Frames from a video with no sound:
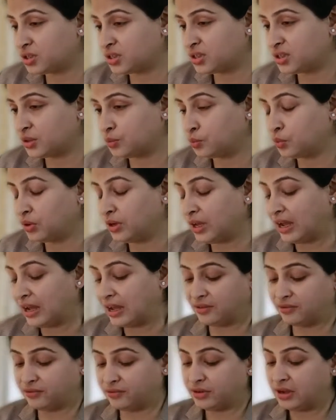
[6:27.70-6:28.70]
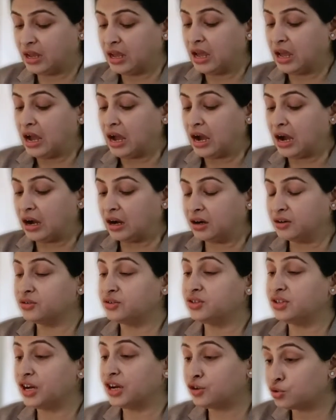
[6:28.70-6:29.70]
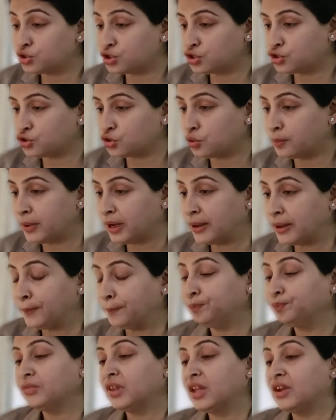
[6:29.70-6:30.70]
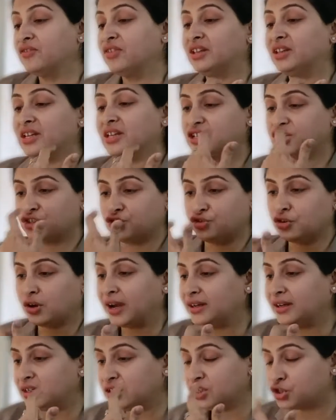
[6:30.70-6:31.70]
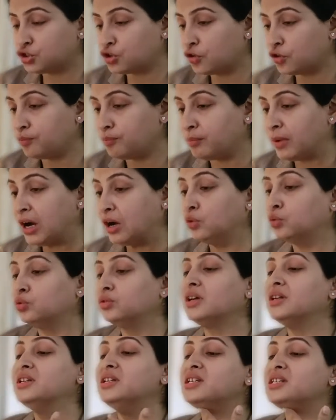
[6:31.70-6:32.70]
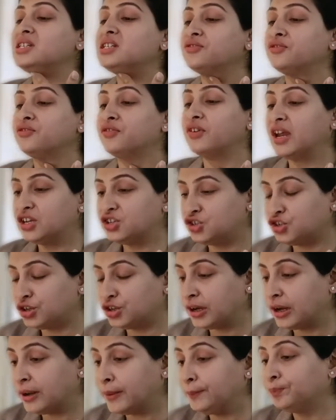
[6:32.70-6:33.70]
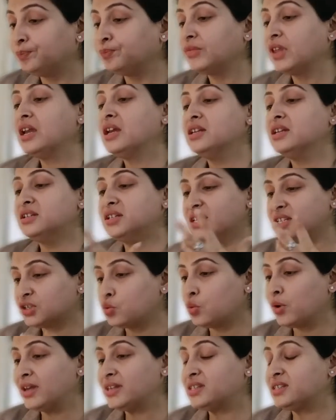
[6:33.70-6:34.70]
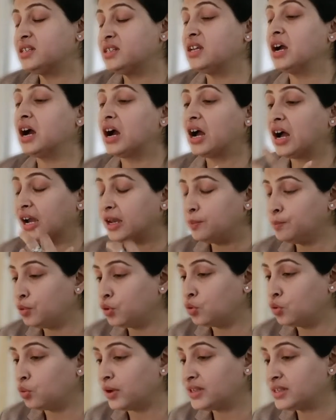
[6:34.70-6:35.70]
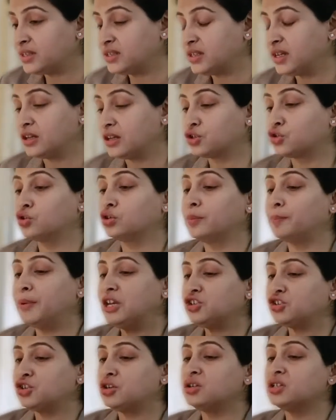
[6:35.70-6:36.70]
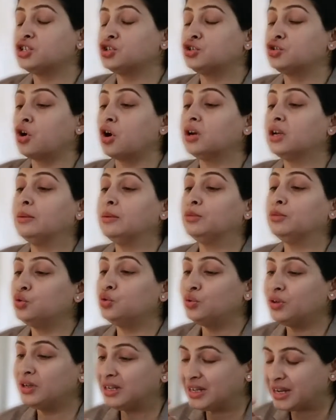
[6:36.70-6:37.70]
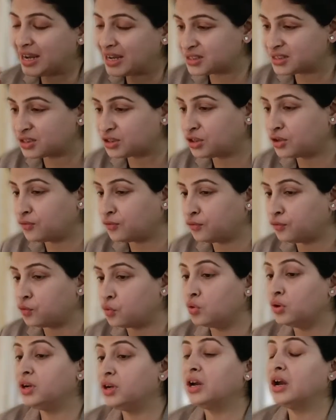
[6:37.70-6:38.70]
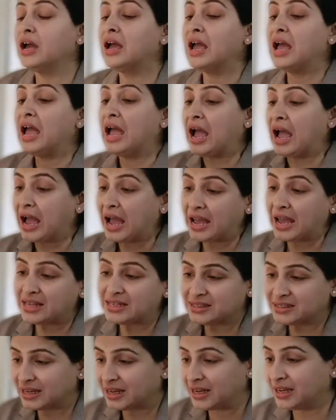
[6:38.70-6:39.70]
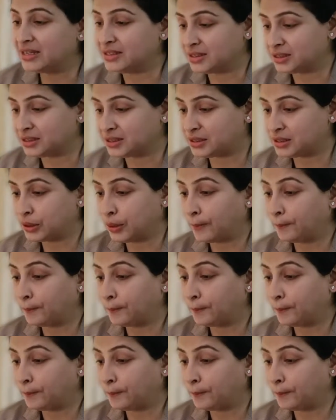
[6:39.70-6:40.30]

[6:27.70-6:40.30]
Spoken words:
it would have, are xerostoma, where there is dryness of mouth, dysphagia, dysgeusia, hypogeusia. So the patient is not able to taste the food as is.